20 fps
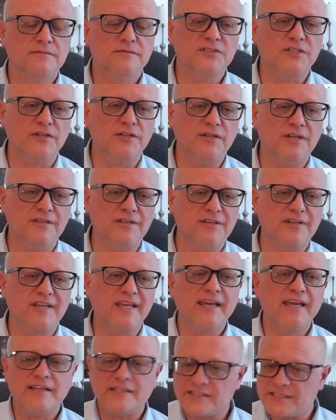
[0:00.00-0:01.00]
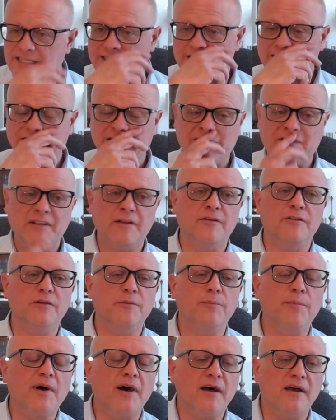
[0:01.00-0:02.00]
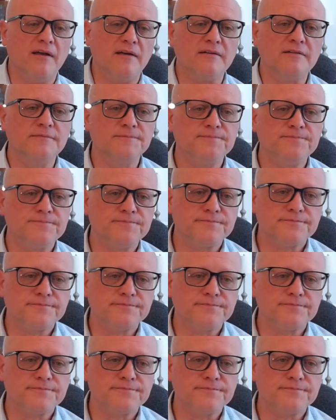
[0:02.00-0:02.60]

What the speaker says: So, and you can't test every other pile.